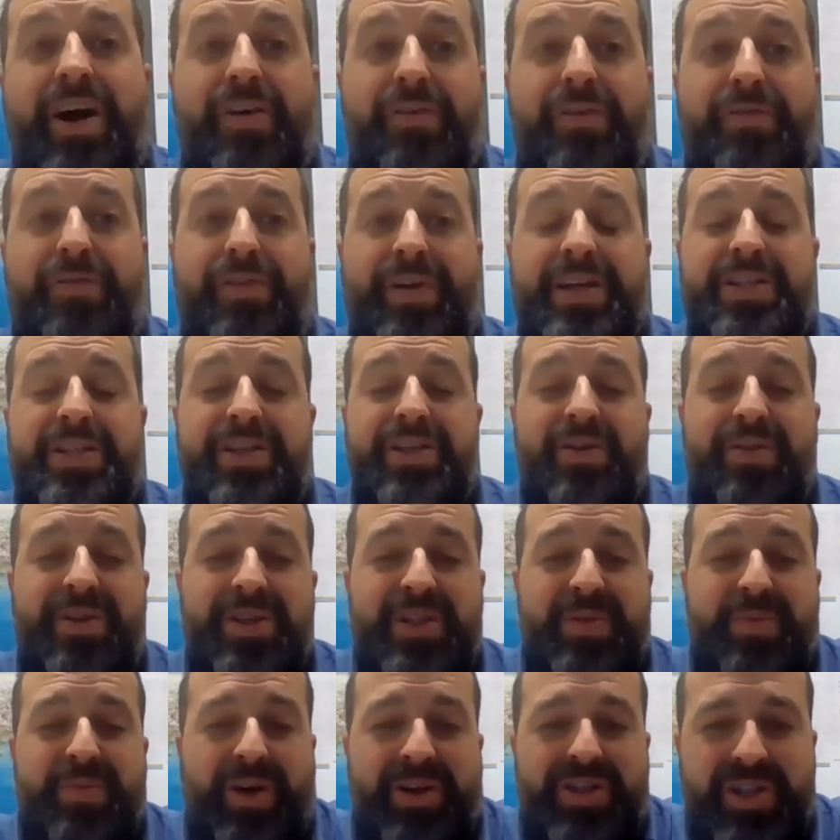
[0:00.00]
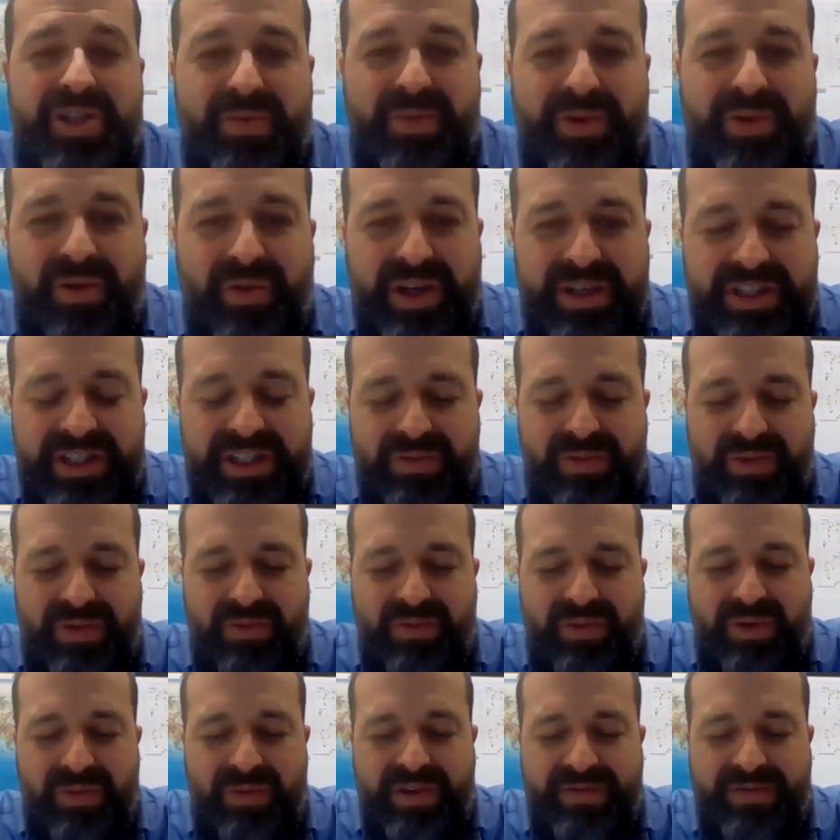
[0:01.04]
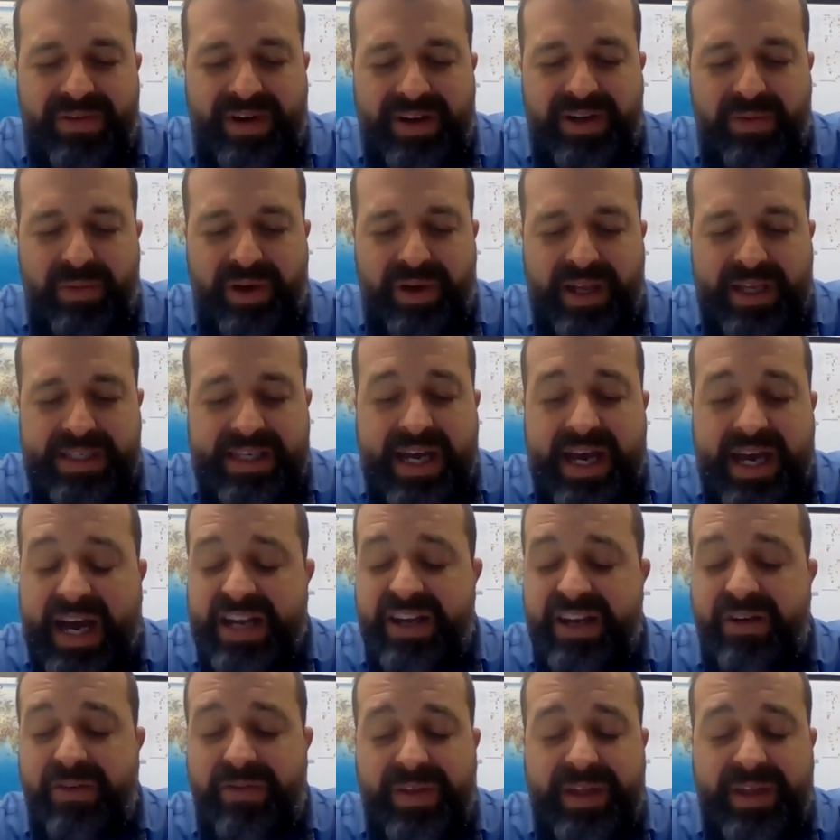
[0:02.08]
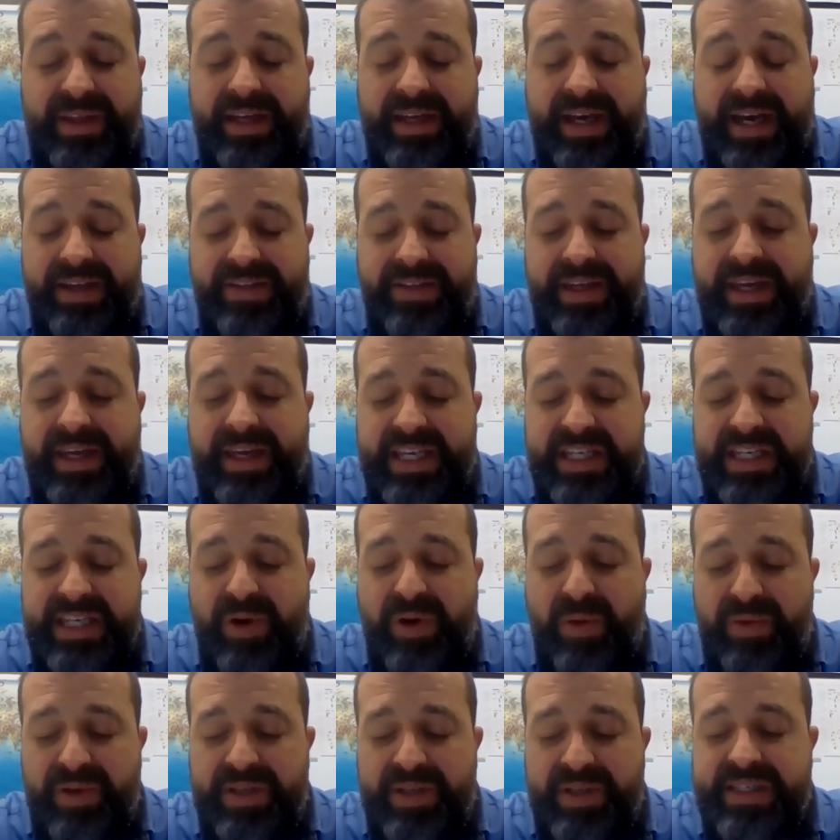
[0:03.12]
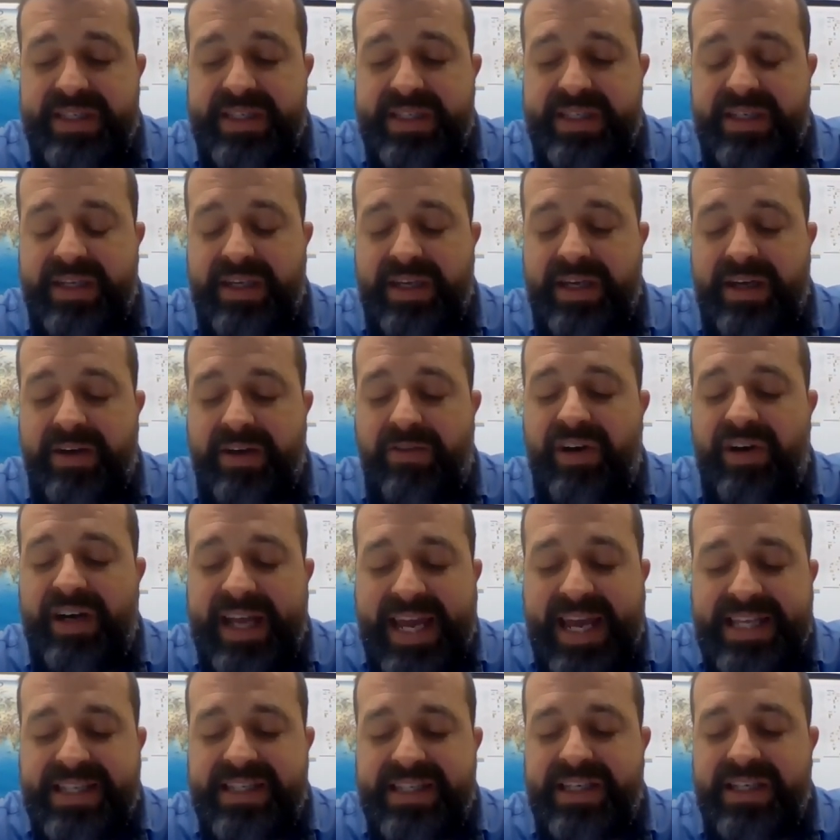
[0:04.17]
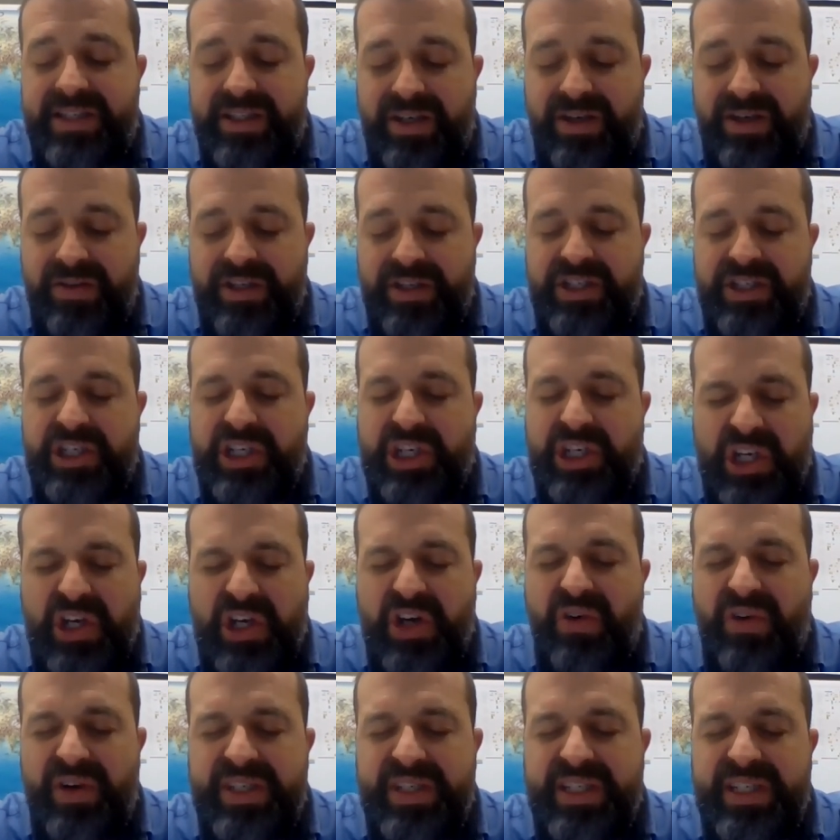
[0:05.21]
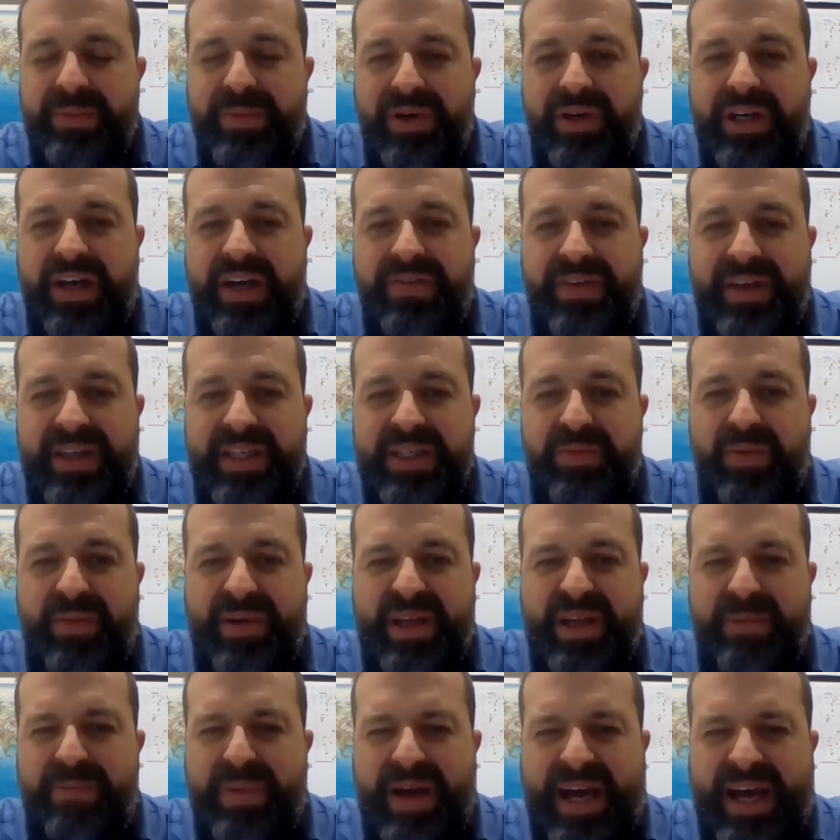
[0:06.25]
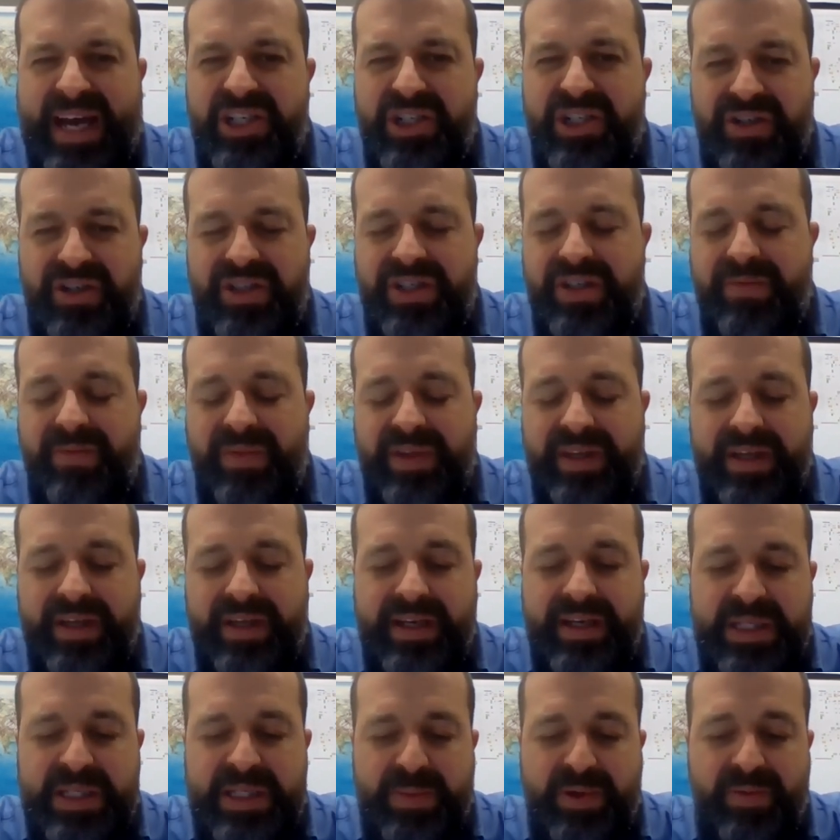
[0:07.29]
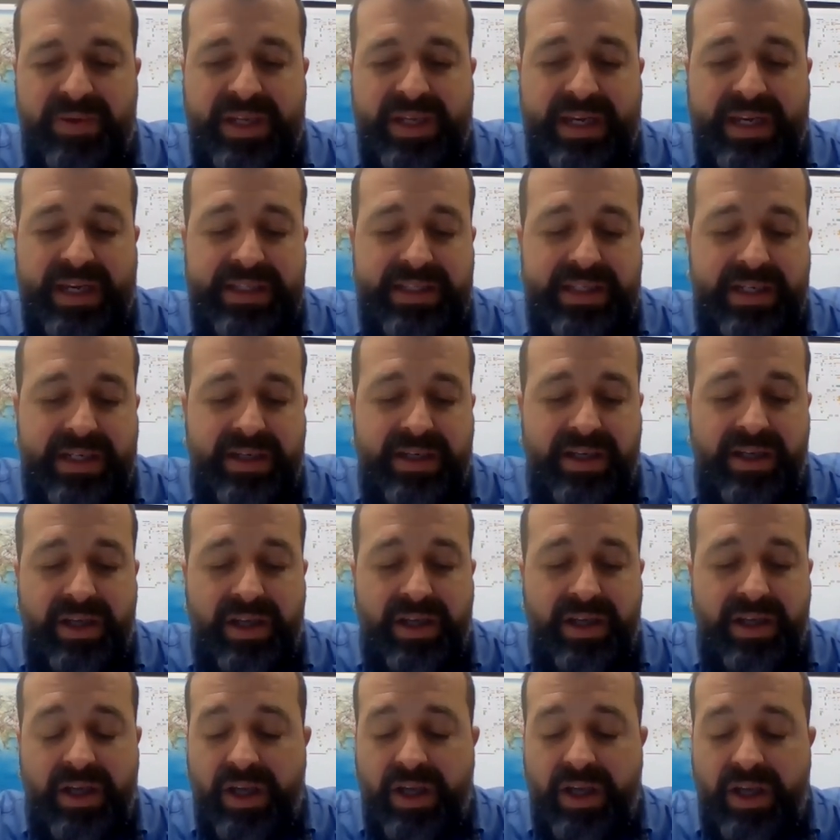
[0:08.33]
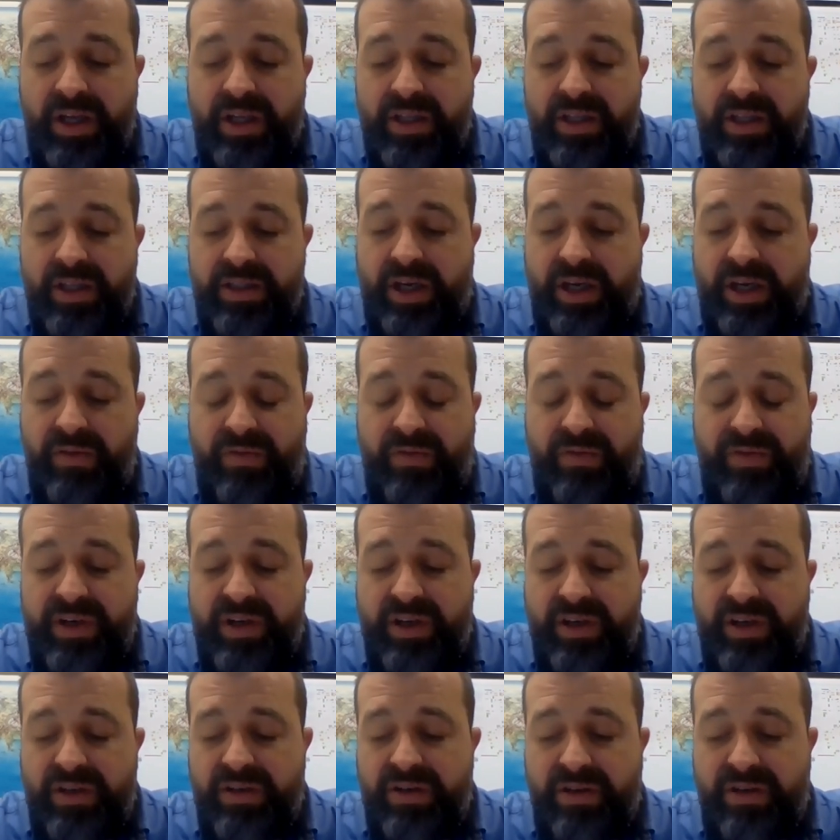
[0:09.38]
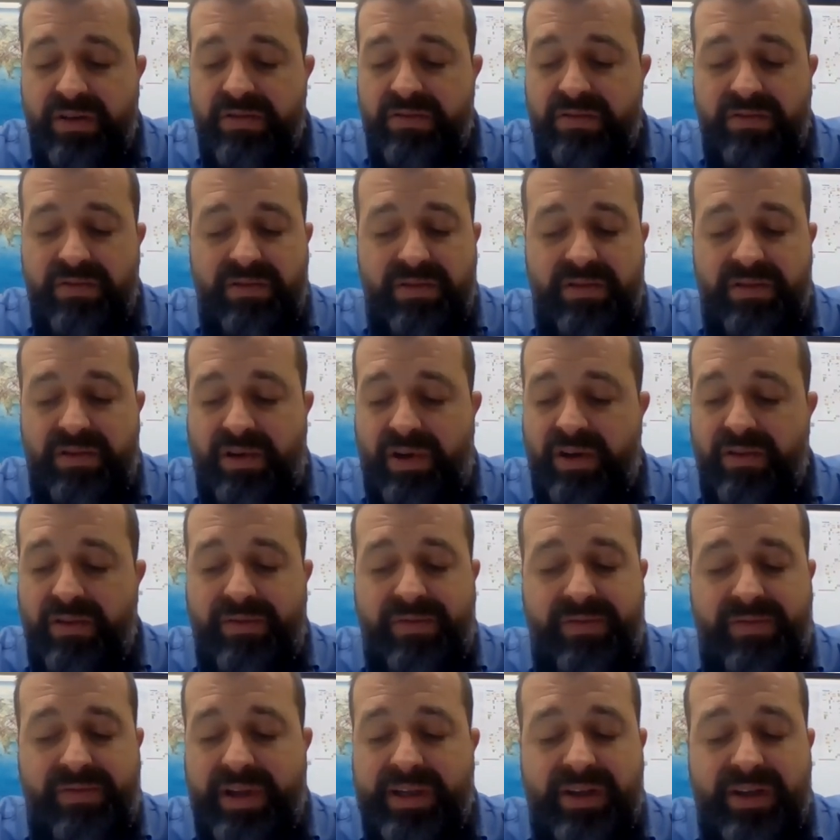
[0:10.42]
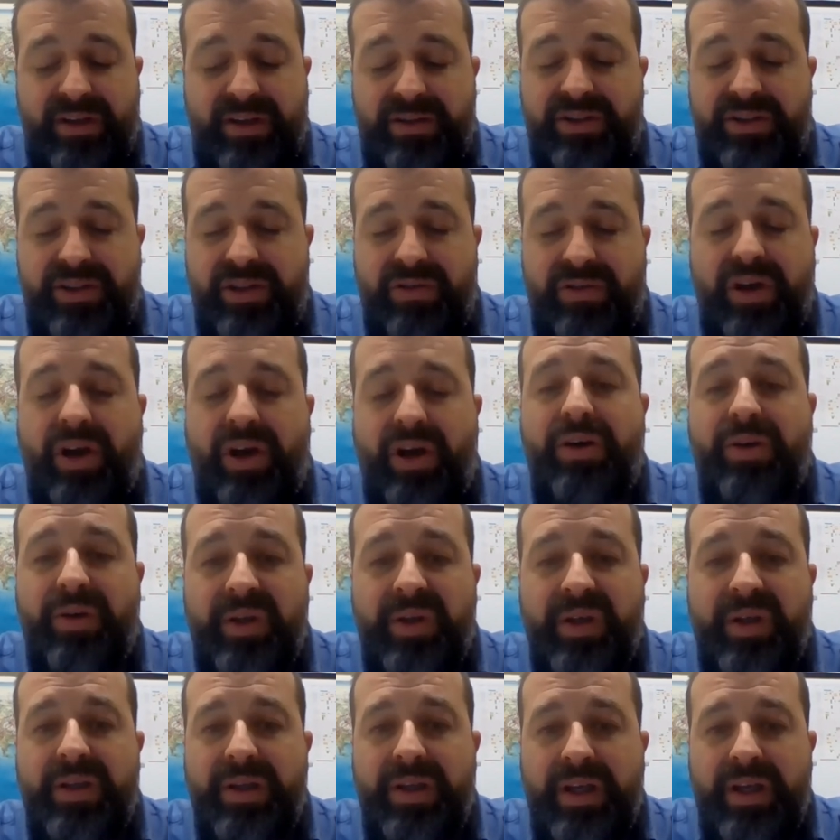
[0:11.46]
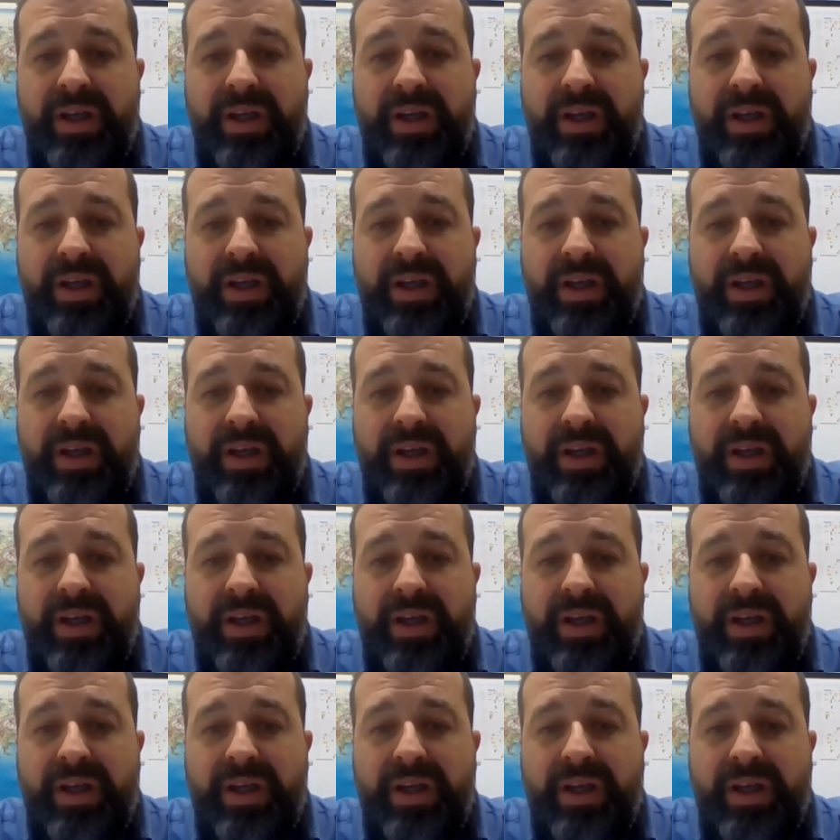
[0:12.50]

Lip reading: hopefully as soon as possible when we find out what it is. I think it's probably related to the security bug. I think it's probably a patch or something that needs to be updated. So hopefully not too long.